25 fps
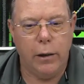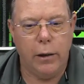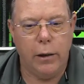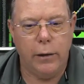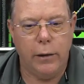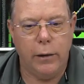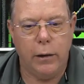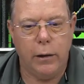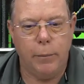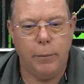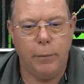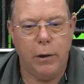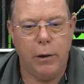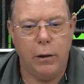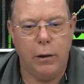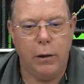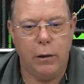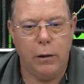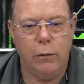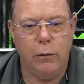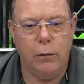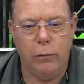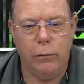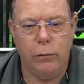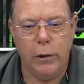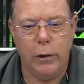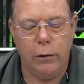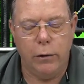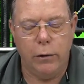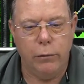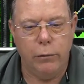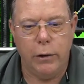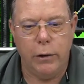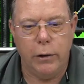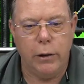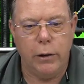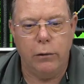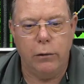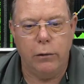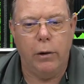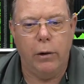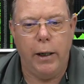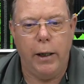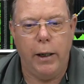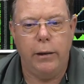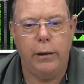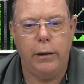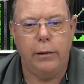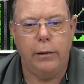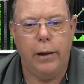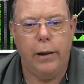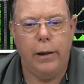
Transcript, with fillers: I think, could be really, really great,